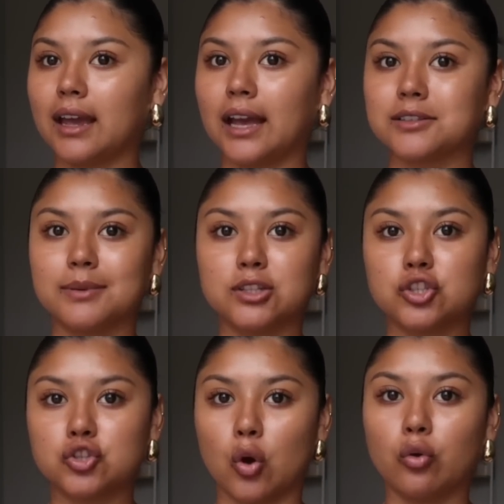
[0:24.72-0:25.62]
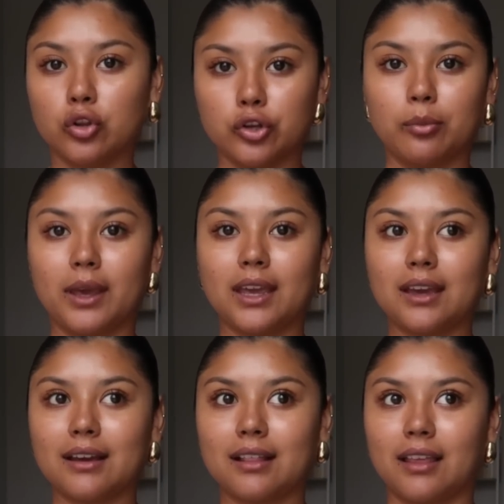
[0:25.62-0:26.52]
has been so
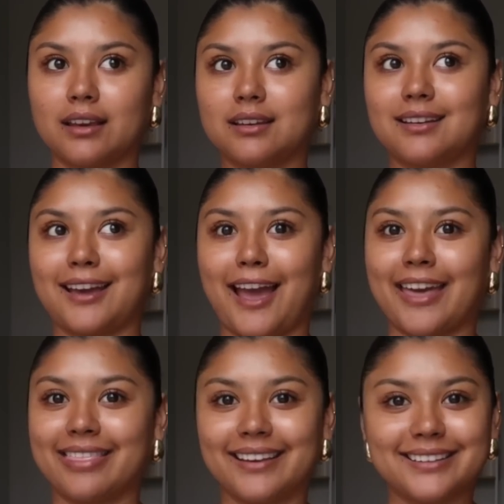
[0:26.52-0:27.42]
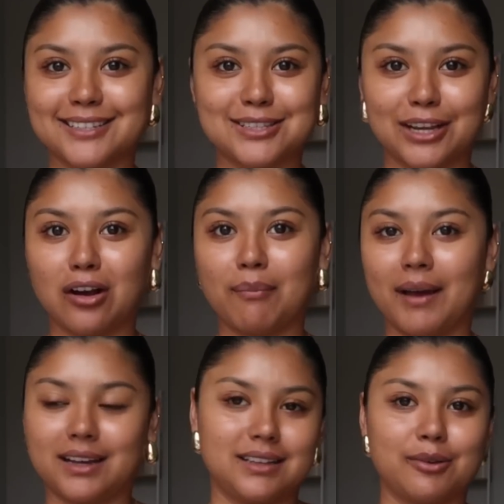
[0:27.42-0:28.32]
gloomy. Like, I think since I got
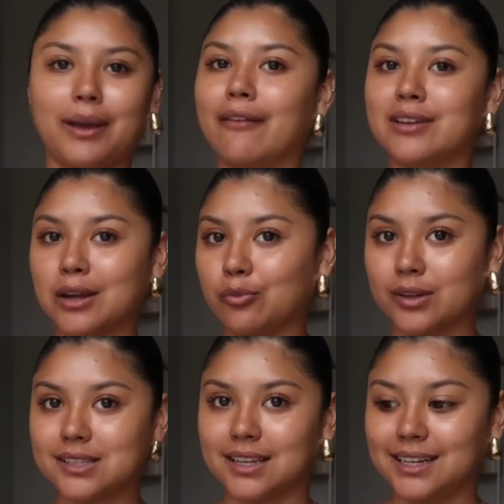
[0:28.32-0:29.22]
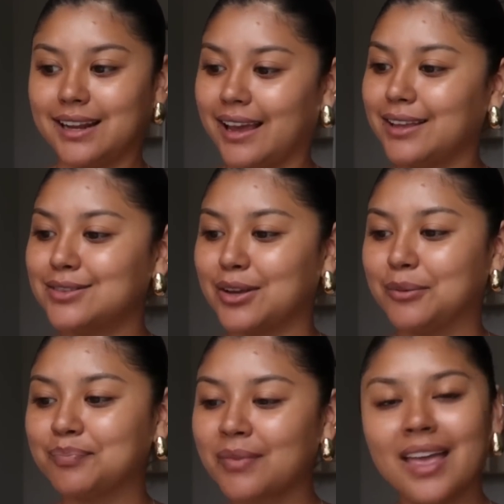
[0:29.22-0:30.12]
back, like, we haven't had one sunny day, so
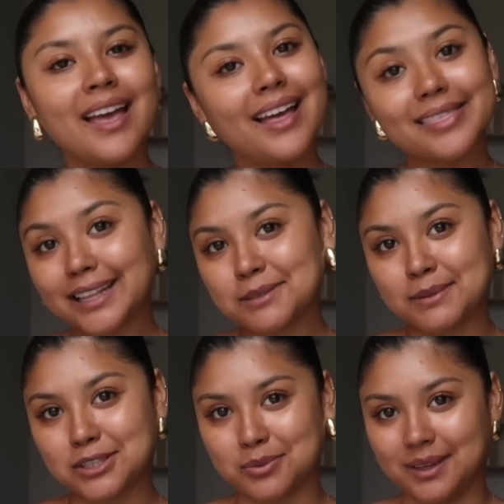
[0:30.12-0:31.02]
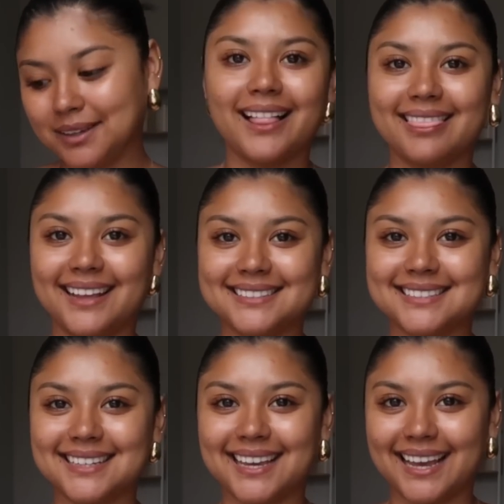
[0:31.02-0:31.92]
that's been sweet.
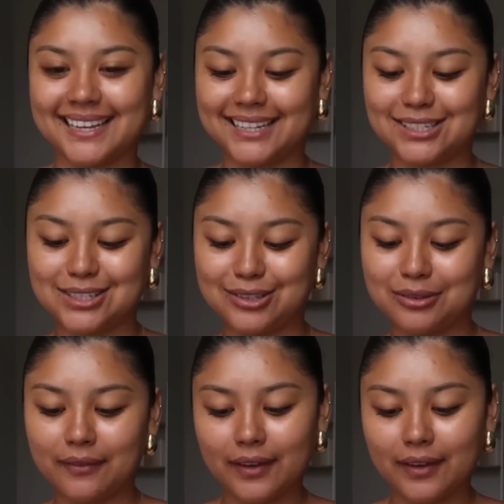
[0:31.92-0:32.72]
Let's get into the